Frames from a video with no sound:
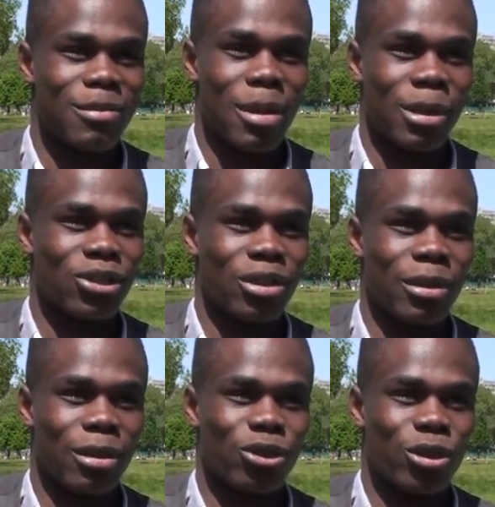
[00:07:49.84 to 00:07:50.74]
Is that why you
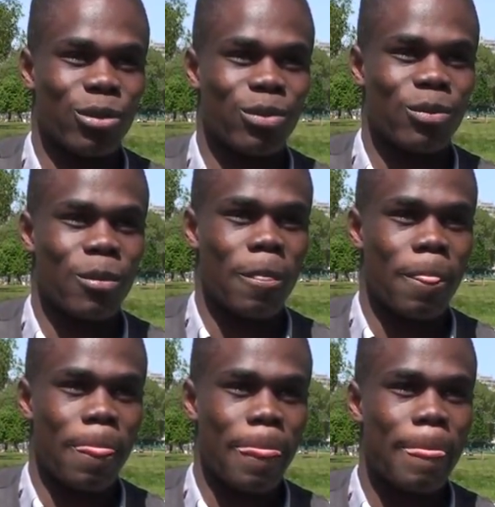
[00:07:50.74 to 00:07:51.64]
asked me earlier
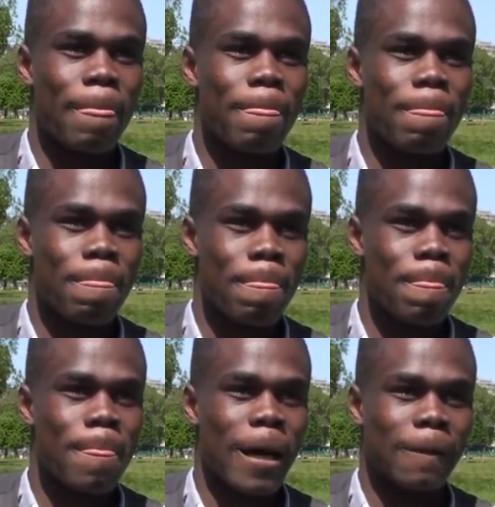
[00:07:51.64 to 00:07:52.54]
about
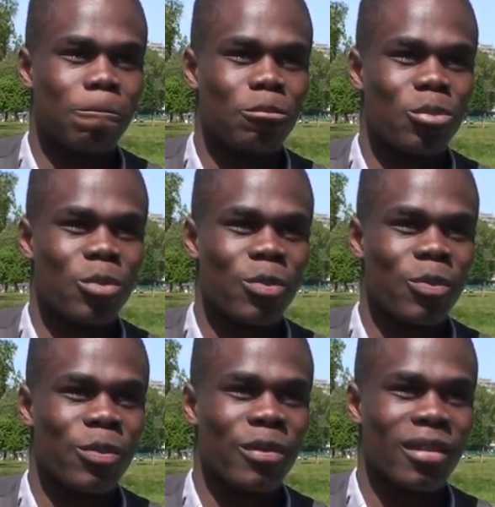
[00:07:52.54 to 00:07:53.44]
can you
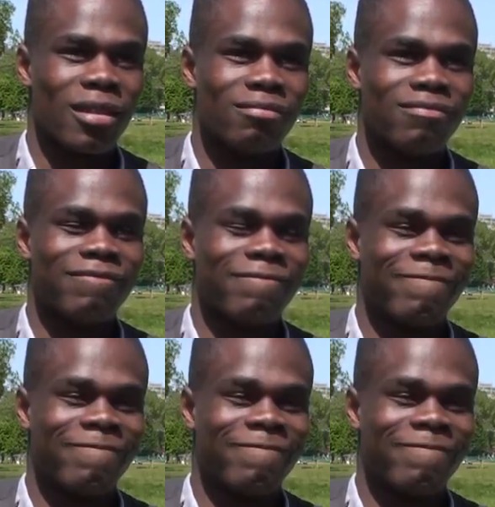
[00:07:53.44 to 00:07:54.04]
go around the